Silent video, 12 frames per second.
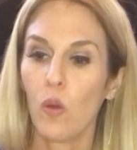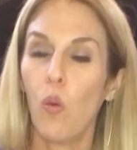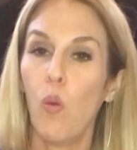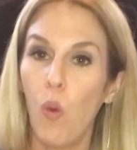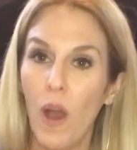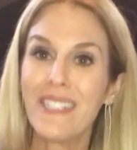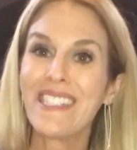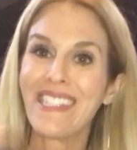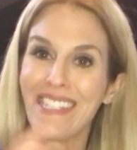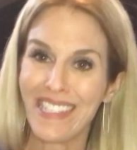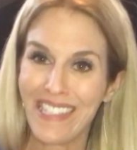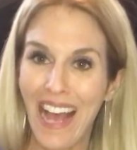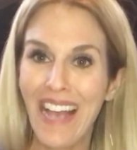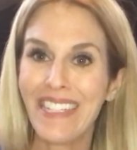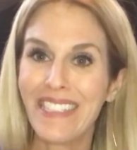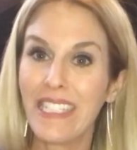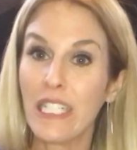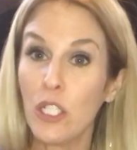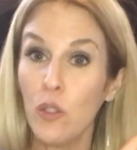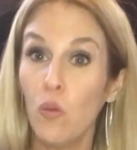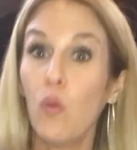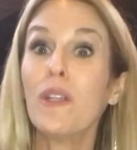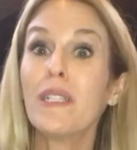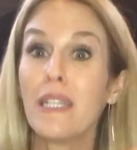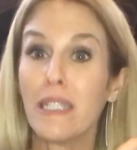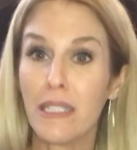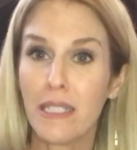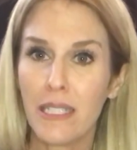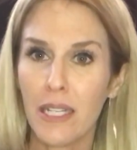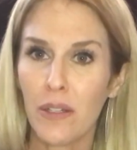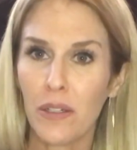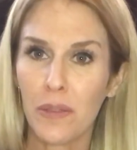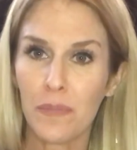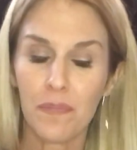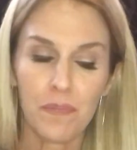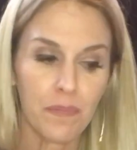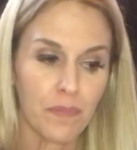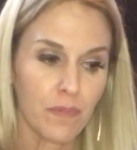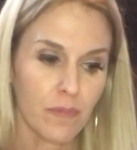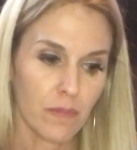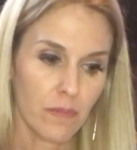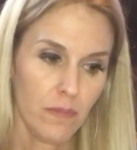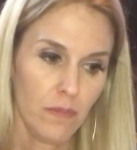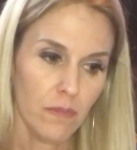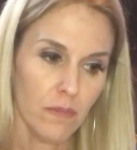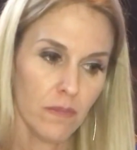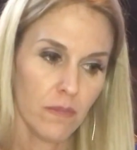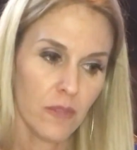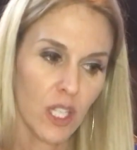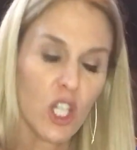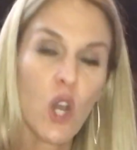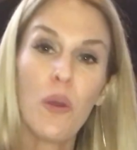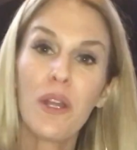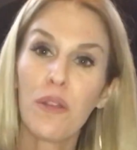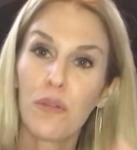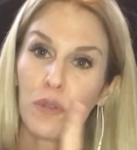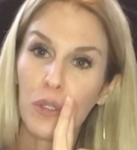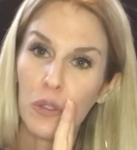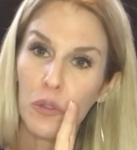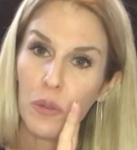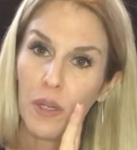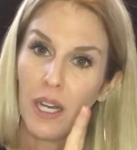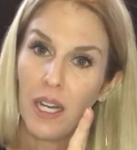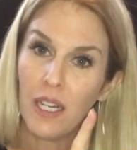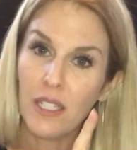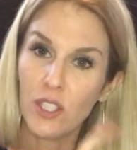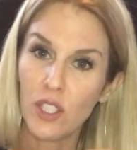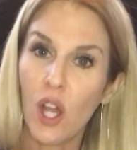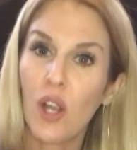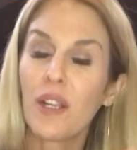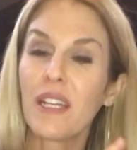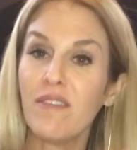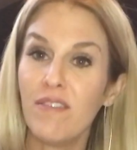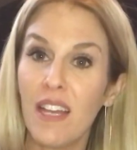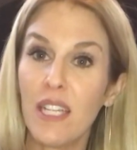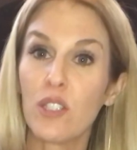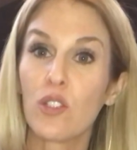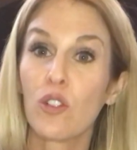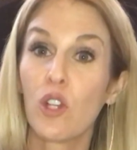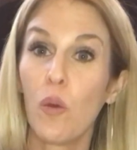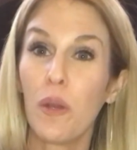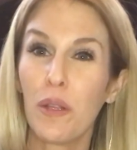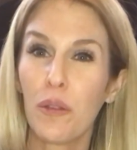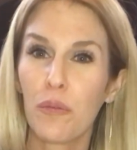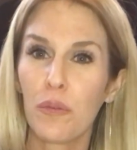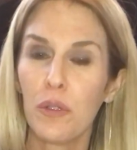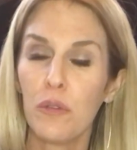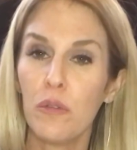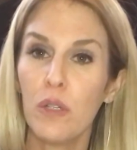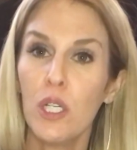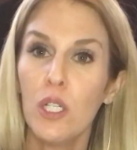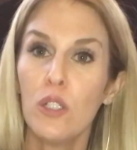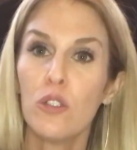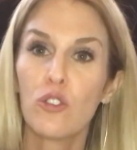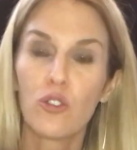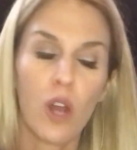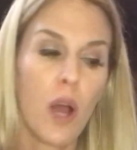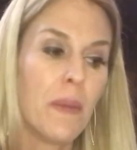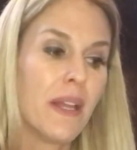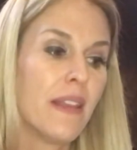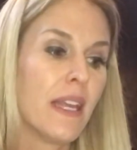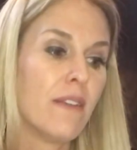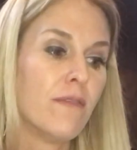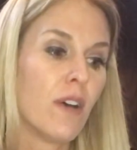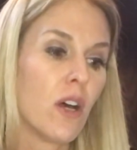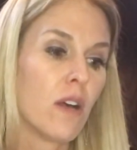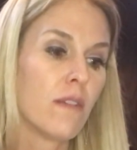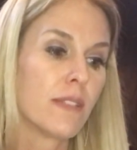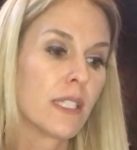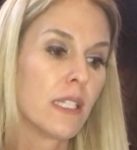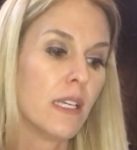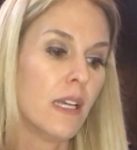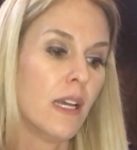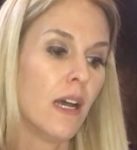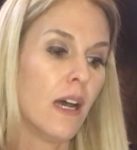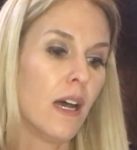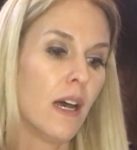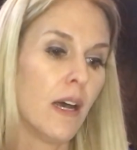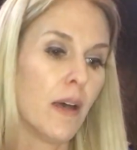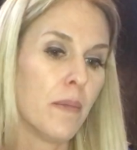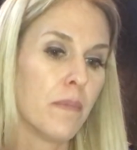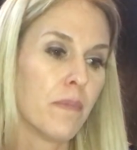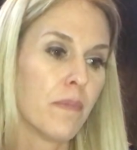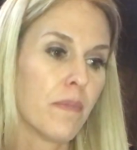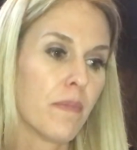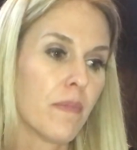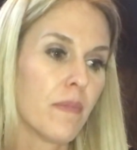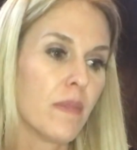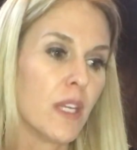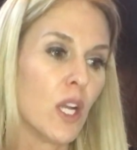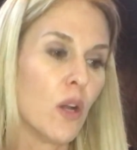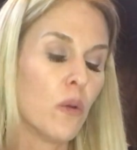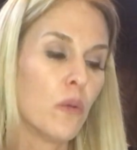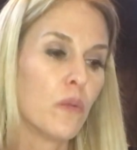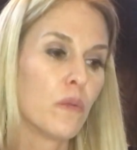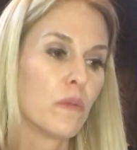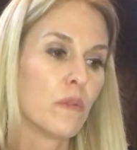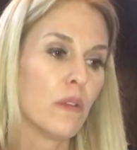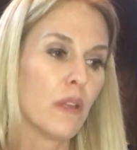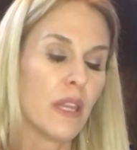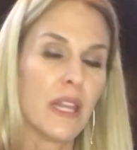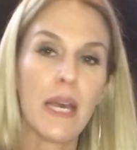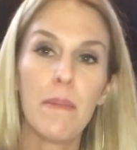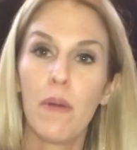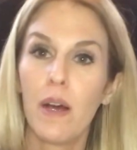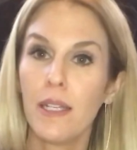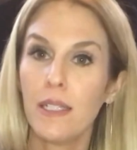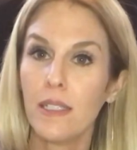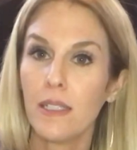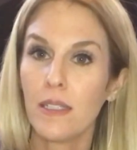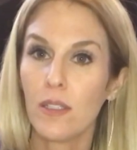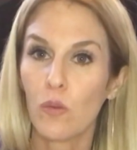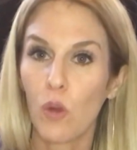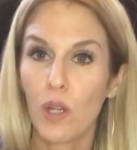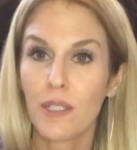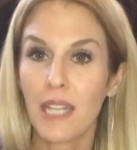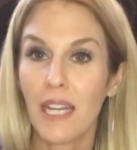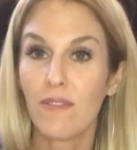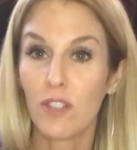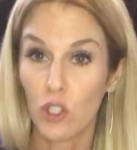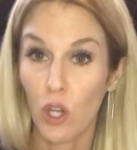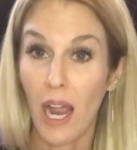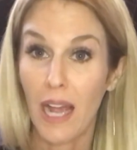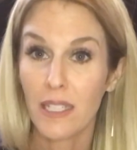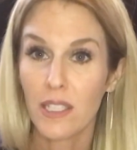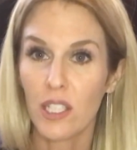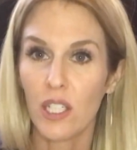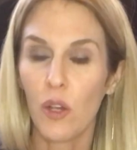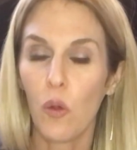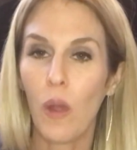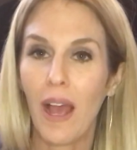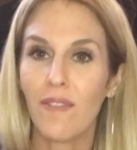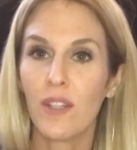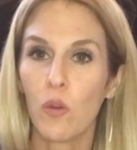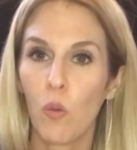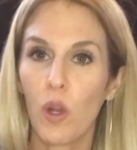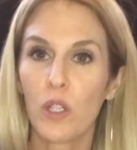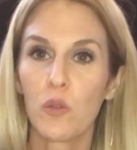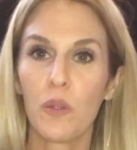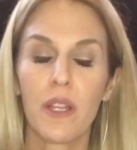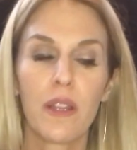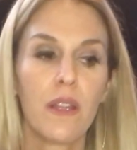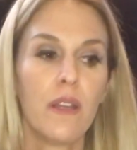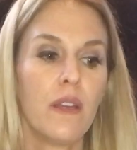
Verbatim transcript: what society would consider going through dark events or going through trauma that involves, um, you know, them on the wrong side of the tracks, you know, having worked with